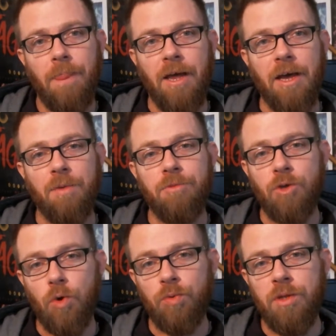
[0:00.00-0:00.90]
I am
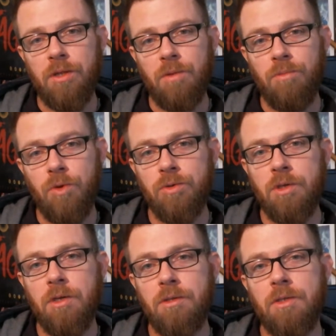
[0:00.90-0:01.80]
told that the
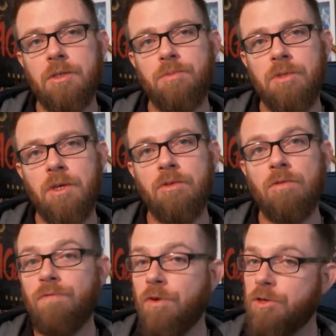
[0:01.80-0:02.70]
music in this
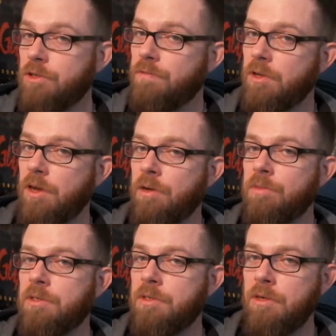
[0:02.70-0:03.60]
particular version of the
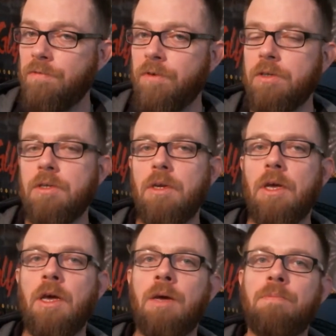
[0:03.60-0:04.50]
game is different,
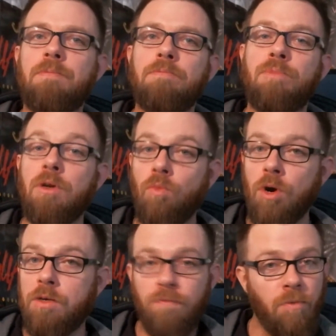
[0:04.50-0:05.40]
but it
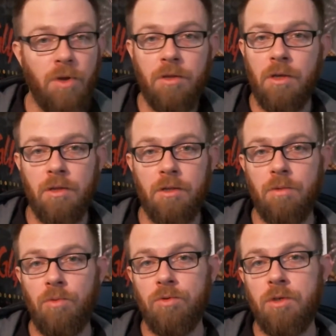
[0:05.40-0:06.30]
works for me. I think
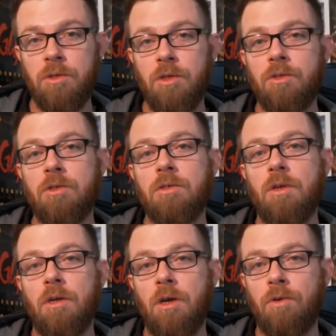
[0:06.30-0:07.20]
the music does just
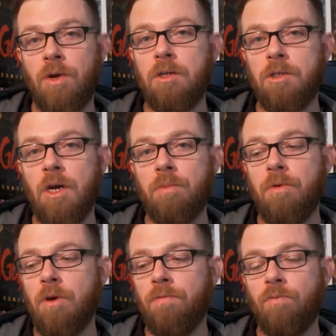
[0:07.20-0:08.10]
a great job
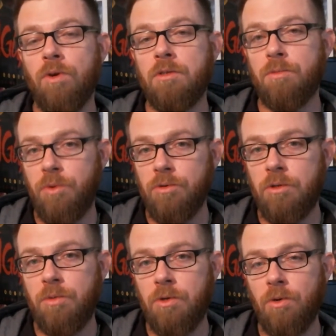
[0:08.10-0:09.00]
of what it's supposed
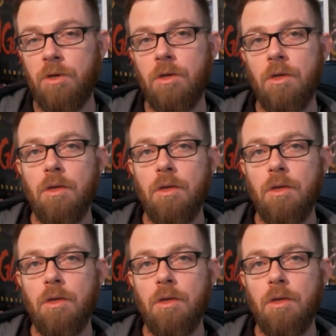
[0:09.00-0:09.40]
to be doing.